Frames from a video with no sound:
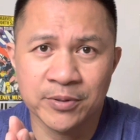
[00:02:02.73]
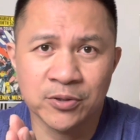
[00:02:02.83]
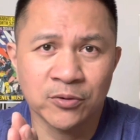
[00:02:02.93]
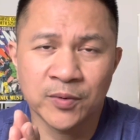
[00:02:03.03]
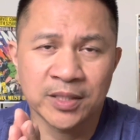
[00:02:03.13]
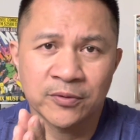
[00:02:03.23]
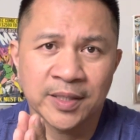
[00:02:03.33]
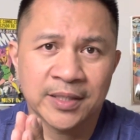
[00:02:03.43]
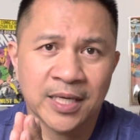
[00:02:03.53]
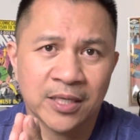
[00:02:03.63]
or
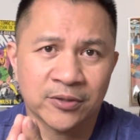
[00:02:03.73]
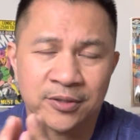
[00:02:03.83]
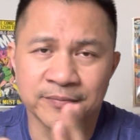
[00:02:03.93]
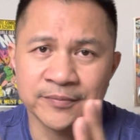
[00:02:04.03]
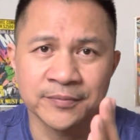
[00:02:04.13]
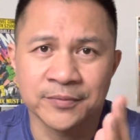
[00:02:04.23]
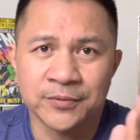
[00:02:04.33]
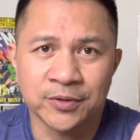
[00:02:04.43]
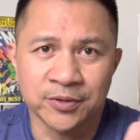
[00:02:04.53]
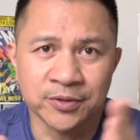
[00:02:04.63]
whatnot, or
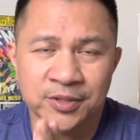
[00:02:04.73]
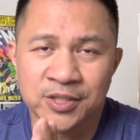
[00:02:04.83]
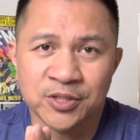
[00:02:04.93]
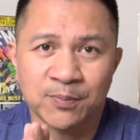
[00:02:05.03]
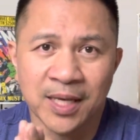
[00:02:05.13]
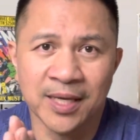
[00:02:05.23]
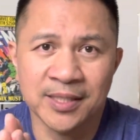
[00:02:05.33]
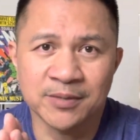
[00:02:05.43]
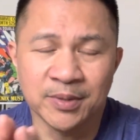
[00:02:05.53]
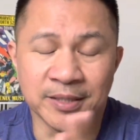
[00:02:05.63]
just supplies,
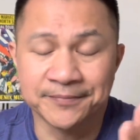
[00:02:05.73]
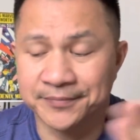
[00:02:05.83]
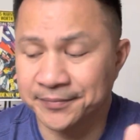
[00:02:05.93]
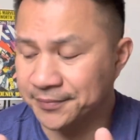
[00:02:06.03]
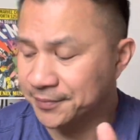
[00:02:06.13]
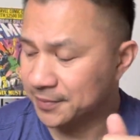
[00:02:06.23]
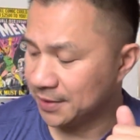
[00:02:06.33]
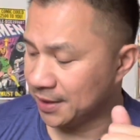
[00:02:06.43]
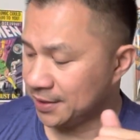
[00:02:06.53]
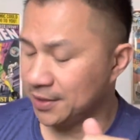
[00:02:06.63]
but
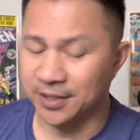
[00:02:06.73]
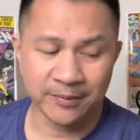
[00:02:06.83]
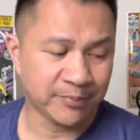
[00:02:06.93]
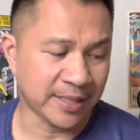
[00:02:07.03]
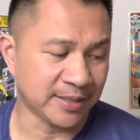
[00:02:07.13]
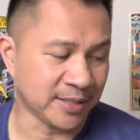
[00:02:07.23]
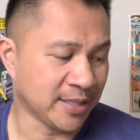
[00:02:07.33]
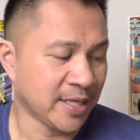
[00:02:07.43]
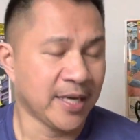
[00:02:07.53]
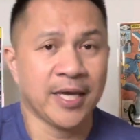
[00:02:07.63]
it's getting pricey.
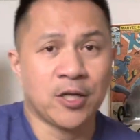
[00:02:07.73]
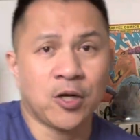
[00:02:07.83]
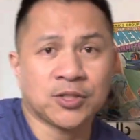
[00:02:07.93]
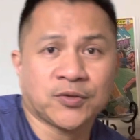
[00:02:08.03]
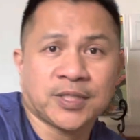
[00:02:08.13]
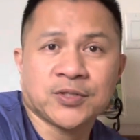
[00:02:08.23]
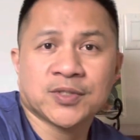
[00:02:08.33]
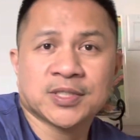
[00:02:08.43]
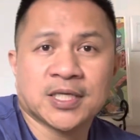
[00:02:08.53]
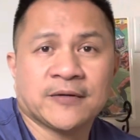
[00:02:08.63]
And also get
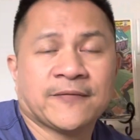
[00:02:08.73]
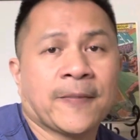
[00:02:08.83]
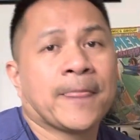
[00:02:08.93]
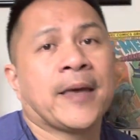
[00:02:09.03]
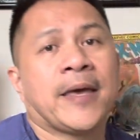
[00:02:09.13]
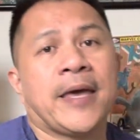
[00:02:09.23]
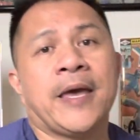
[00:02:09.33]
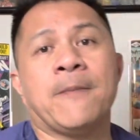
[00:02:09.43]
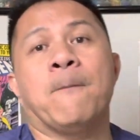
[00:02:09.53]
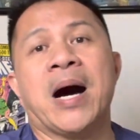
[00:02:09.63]
yourself a
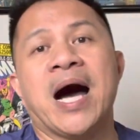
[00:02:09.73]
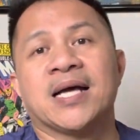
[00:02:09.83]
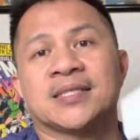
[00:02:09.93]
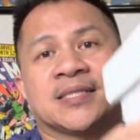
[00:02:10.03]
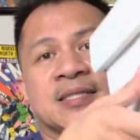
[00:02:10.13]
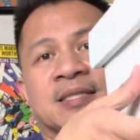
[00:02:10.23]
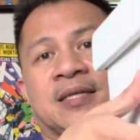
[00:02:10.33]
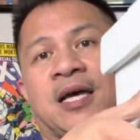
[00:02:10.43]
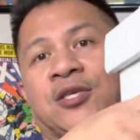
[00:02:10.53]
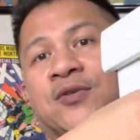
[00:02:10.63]
box.
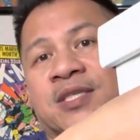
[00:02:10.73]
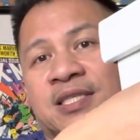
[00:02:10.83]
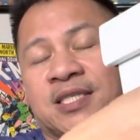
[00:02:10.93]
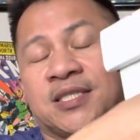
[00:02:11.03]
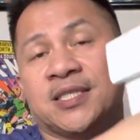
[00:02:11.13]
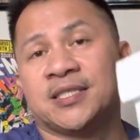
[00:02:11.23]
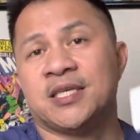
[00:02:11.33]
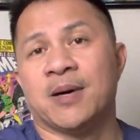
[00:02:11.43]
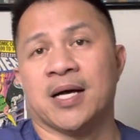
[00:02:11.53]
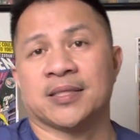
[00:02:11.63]
I use a CGC
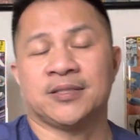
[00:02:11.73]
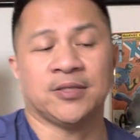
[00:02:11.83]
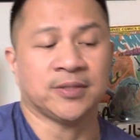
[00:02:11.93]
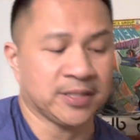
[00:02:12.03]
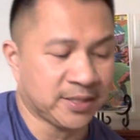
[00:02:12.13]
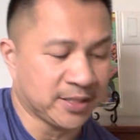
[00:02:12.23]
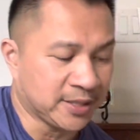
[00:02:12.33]
box though, because